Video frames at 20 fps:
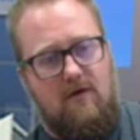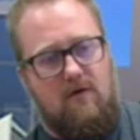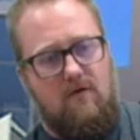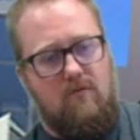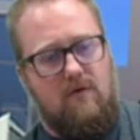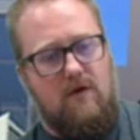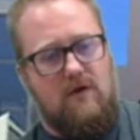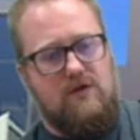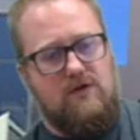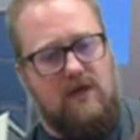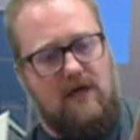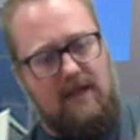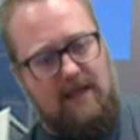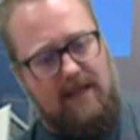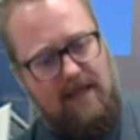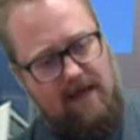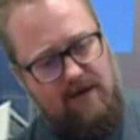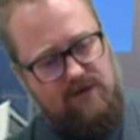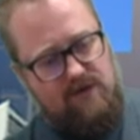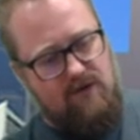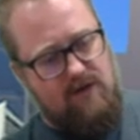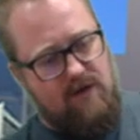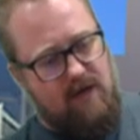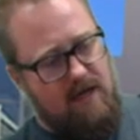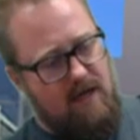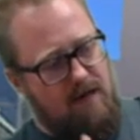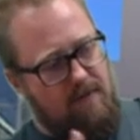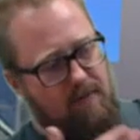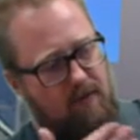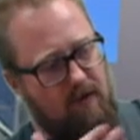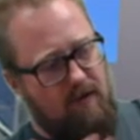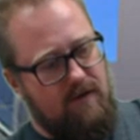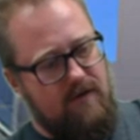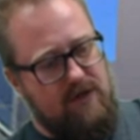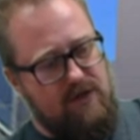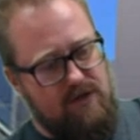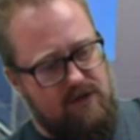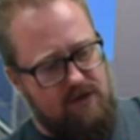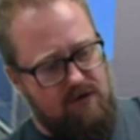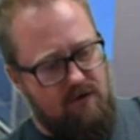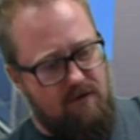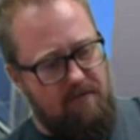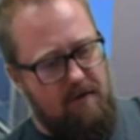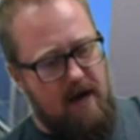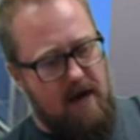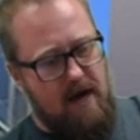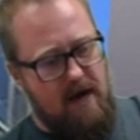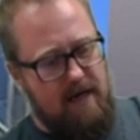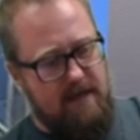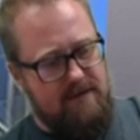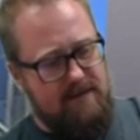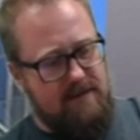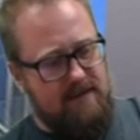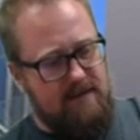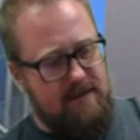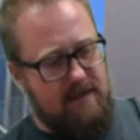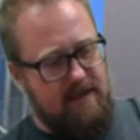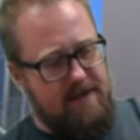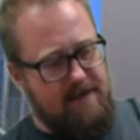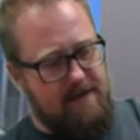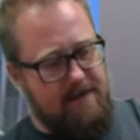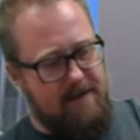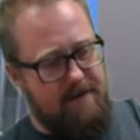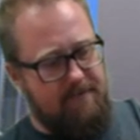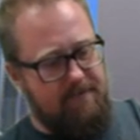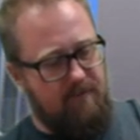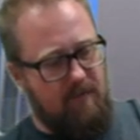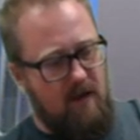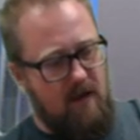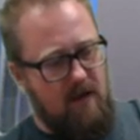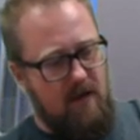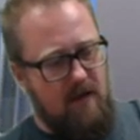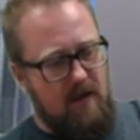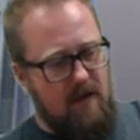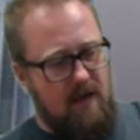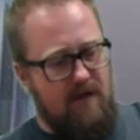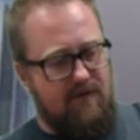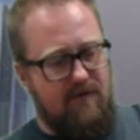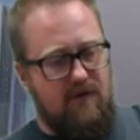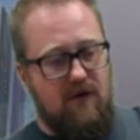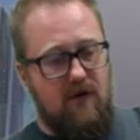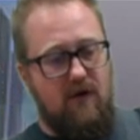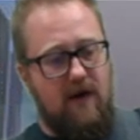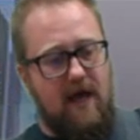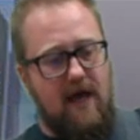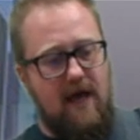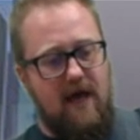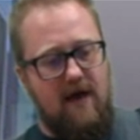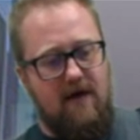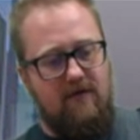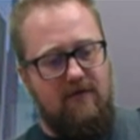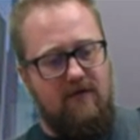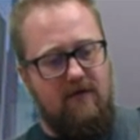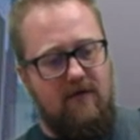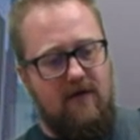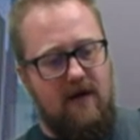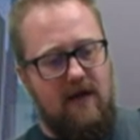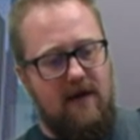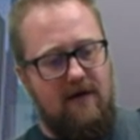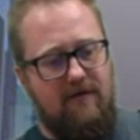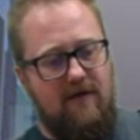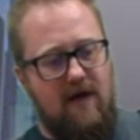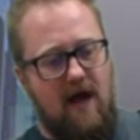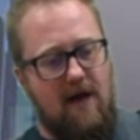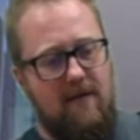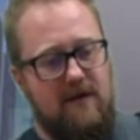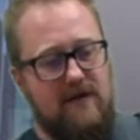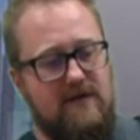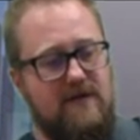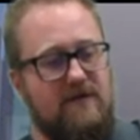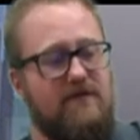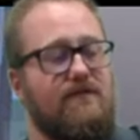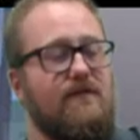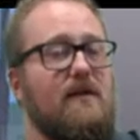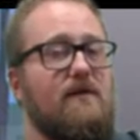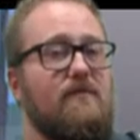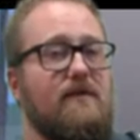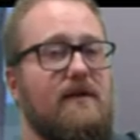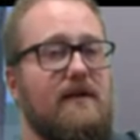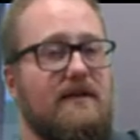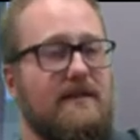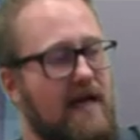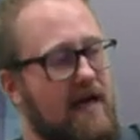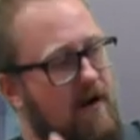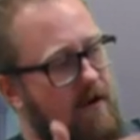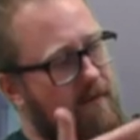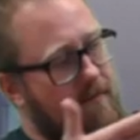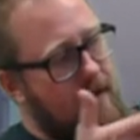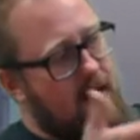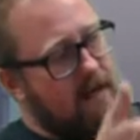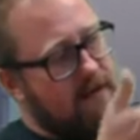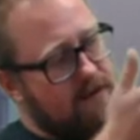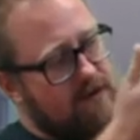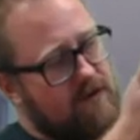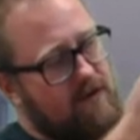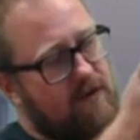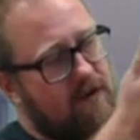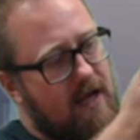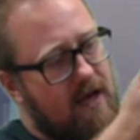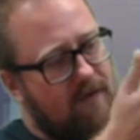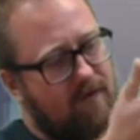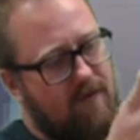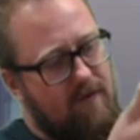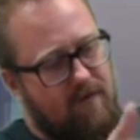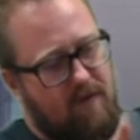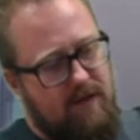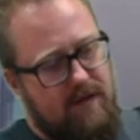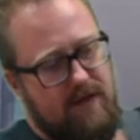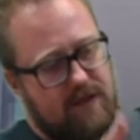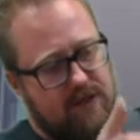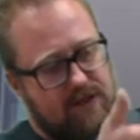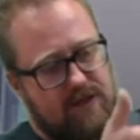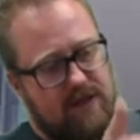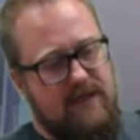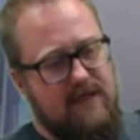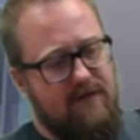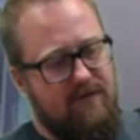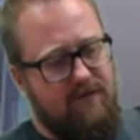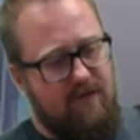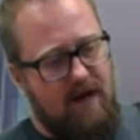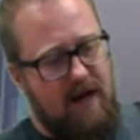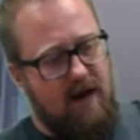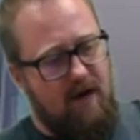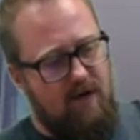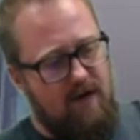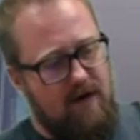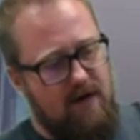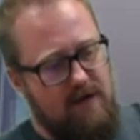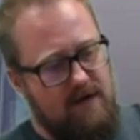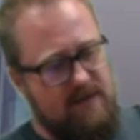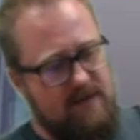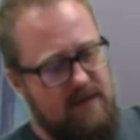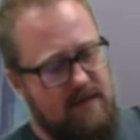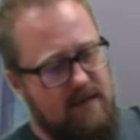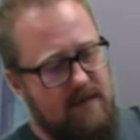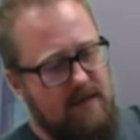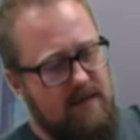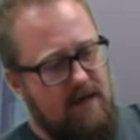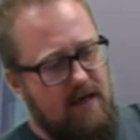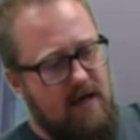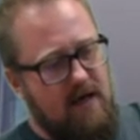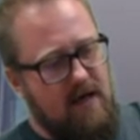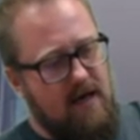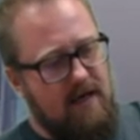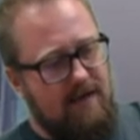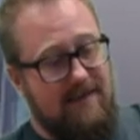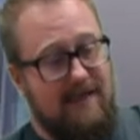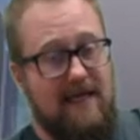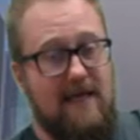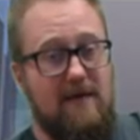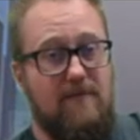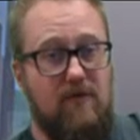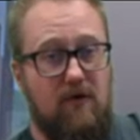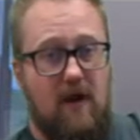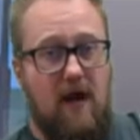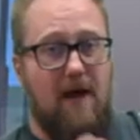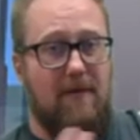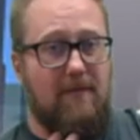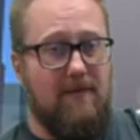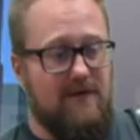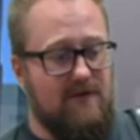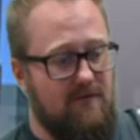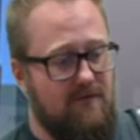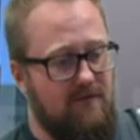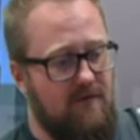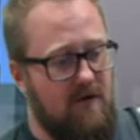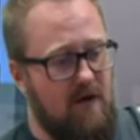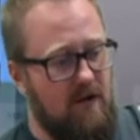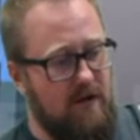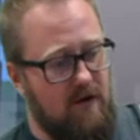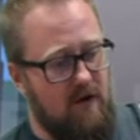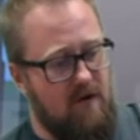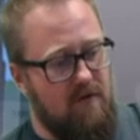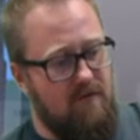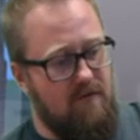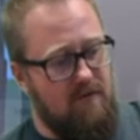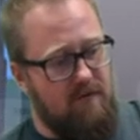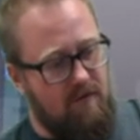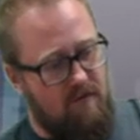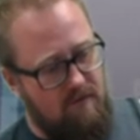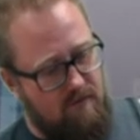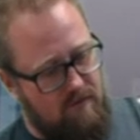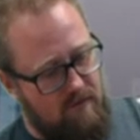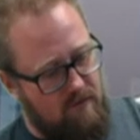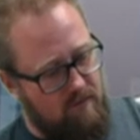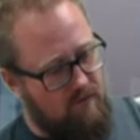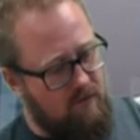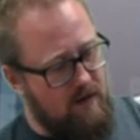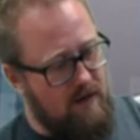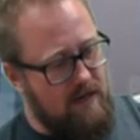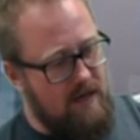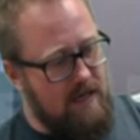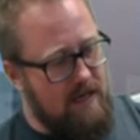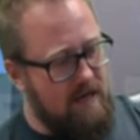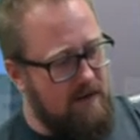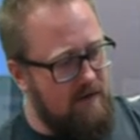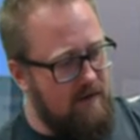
which allows you to kind of partition your box. If you don't have enough comics to fill up an entire box, you can have the partition at different areas to keep your comics from falling over. They're pretty neat